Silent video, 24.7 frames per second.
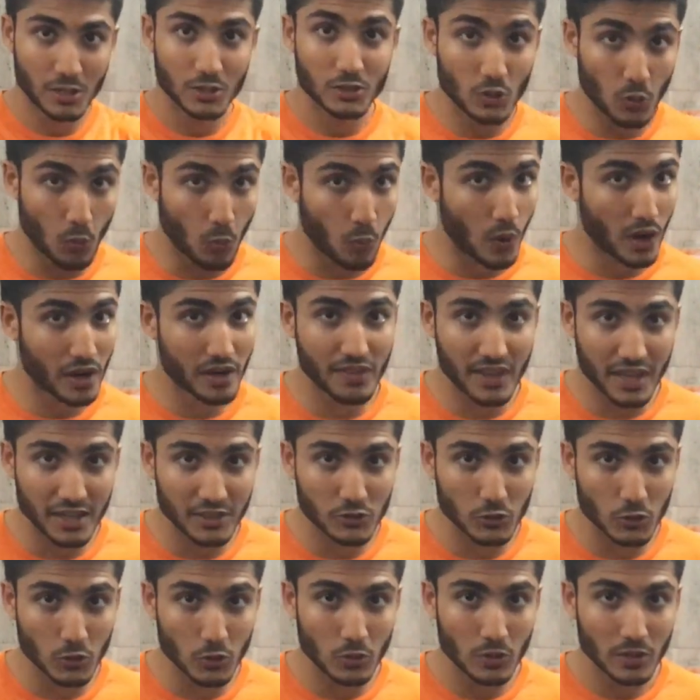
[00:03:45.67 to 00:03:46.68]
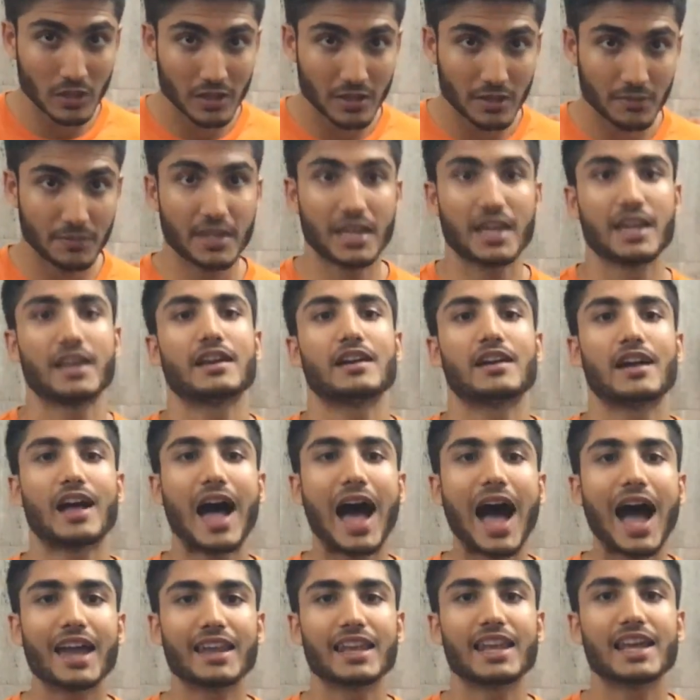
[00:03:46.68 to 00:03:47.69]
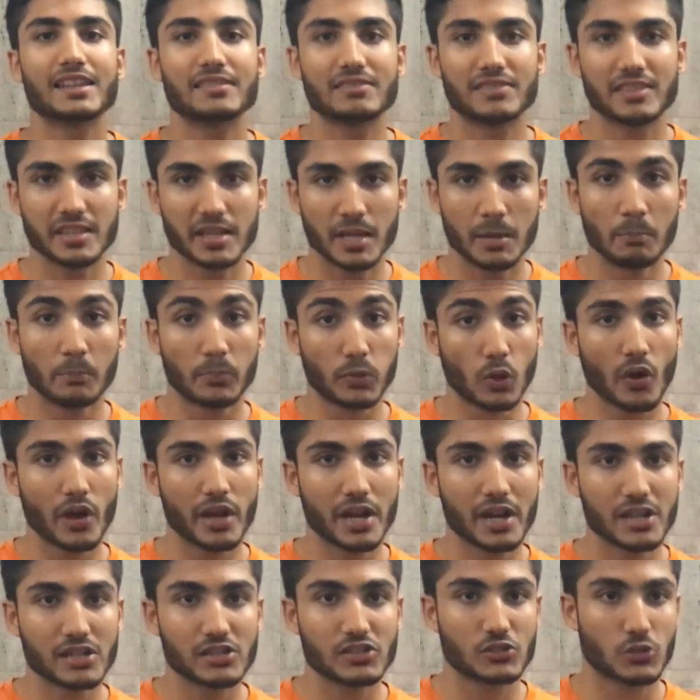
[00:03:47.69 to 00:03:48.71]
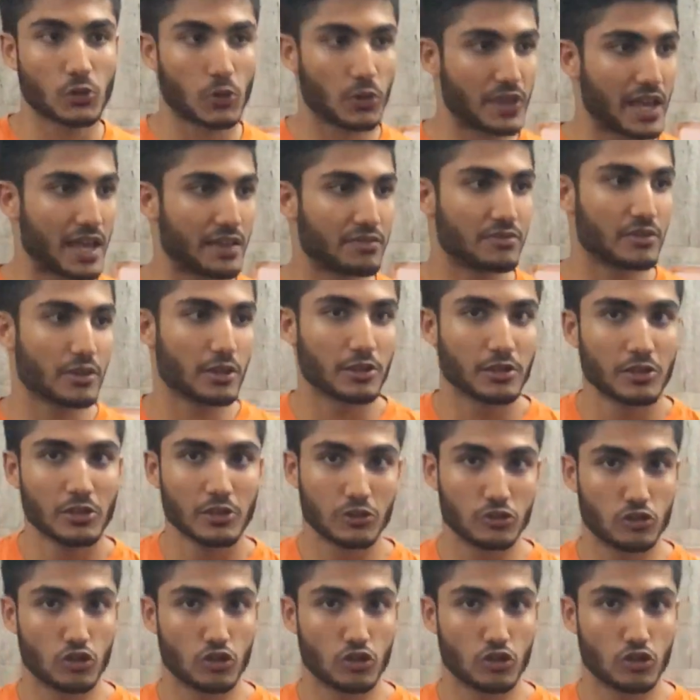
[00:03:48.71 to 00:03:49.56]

So what do? They highlight the employers so that the